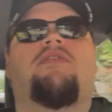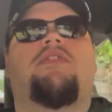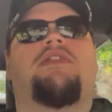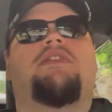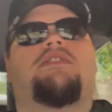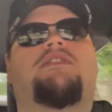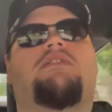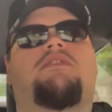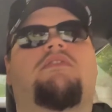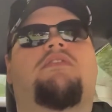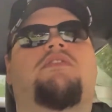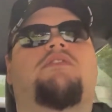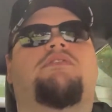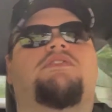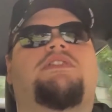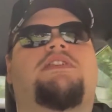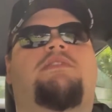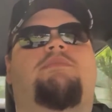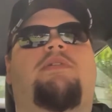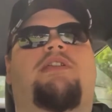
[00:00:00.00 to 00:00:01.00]
this little
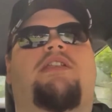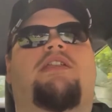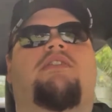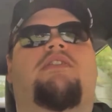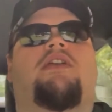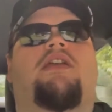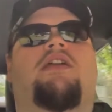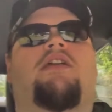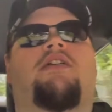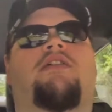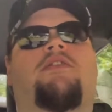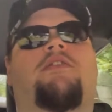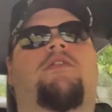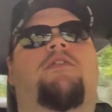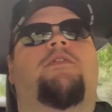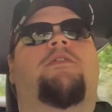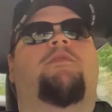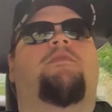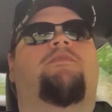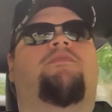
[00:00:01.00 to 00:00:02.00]
tidbit in there.
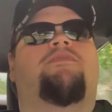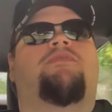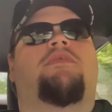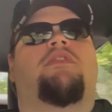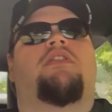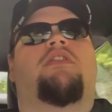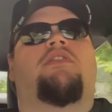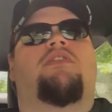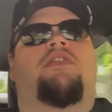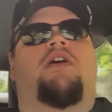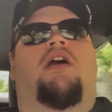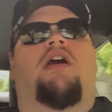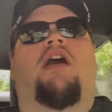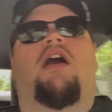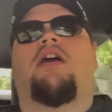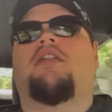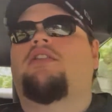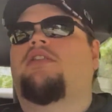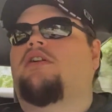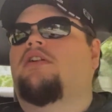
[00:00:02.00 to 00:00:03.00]
The
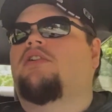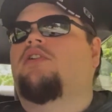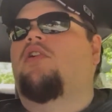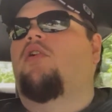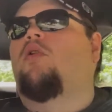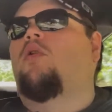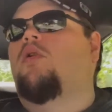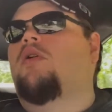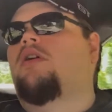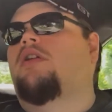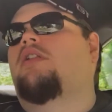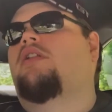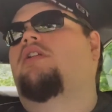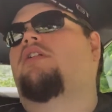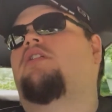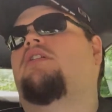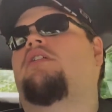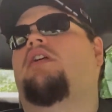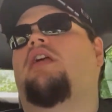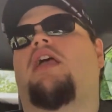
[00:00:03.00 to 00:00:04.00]
Honda Accord
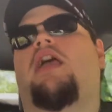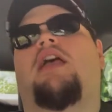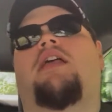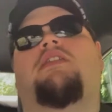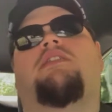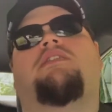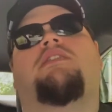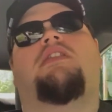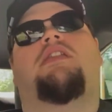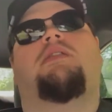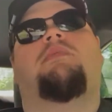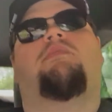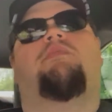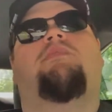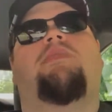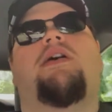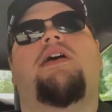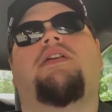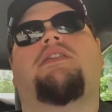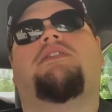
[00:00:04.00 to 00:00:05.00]
has the
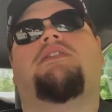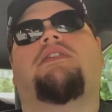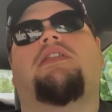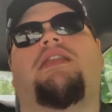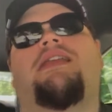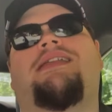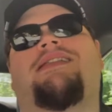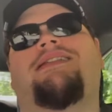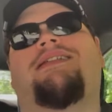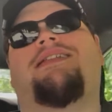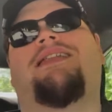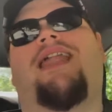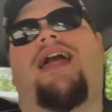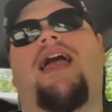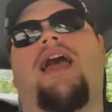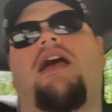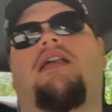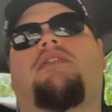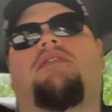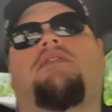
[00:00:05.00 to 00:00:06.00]
best
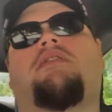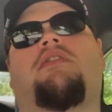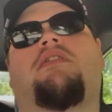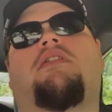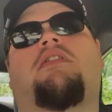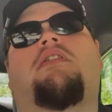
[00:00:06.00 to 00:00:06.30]
in-class